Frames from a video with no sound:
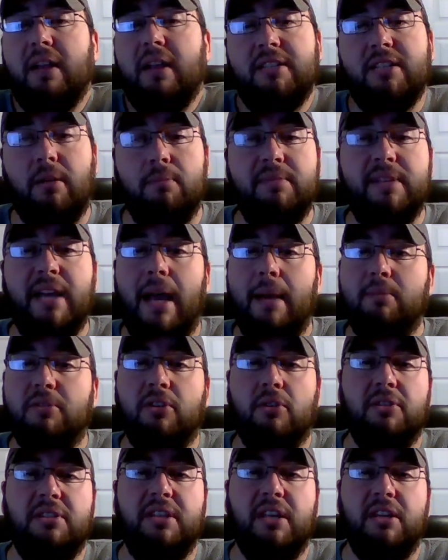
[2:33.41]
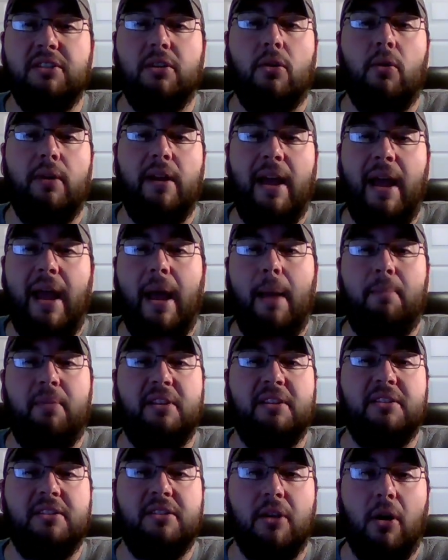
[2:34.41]
Sometimes those things are going to
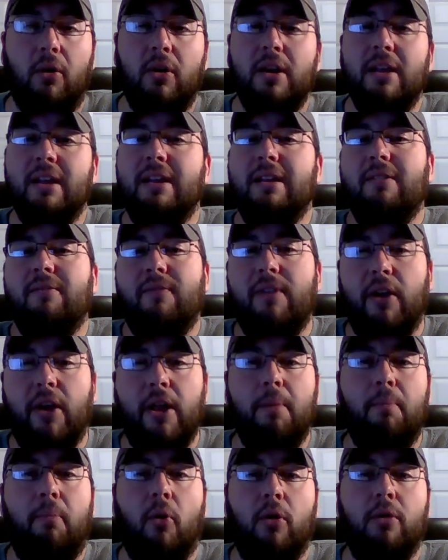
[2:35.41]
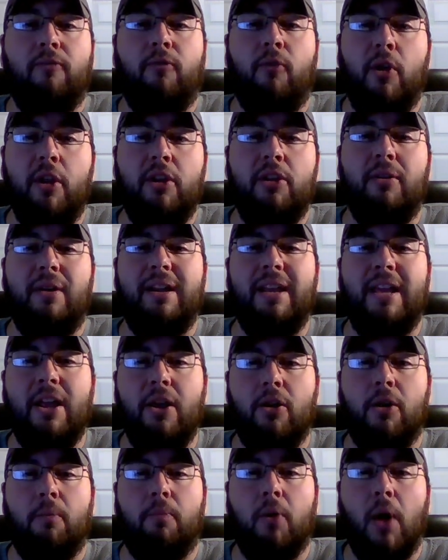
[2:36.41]
happen. So, very important for you to
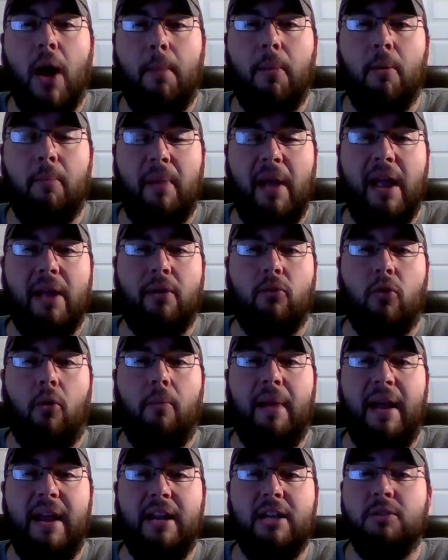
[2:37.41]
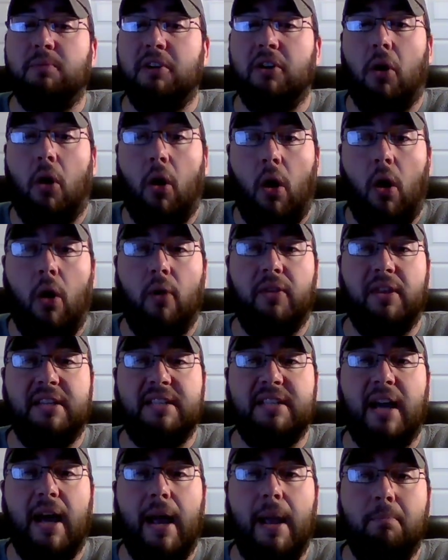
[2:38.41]
adhere to proper bankroll management all the
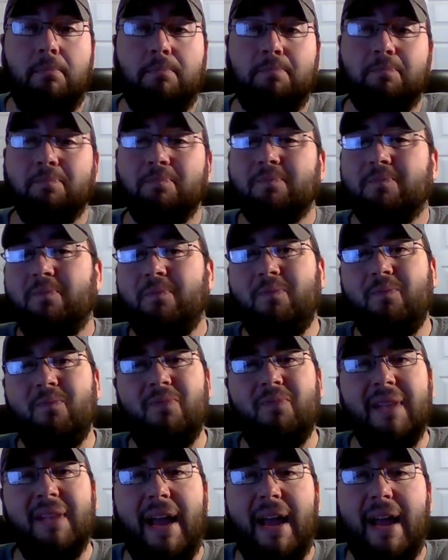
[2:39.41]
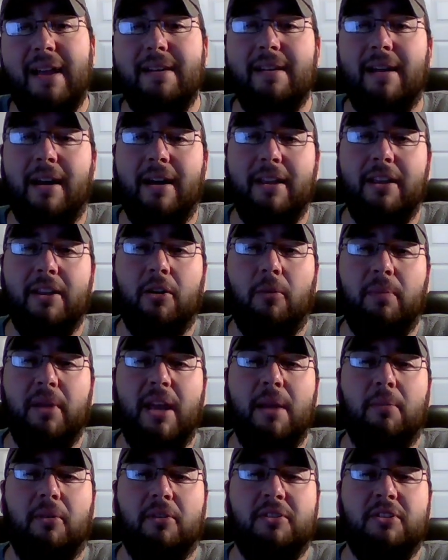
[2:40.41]
time and, uh, you know, be
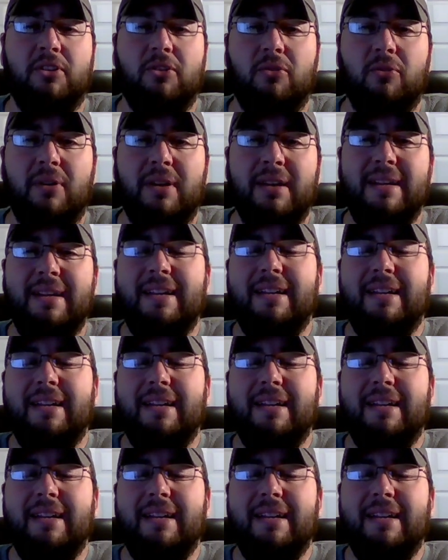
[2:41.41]
able to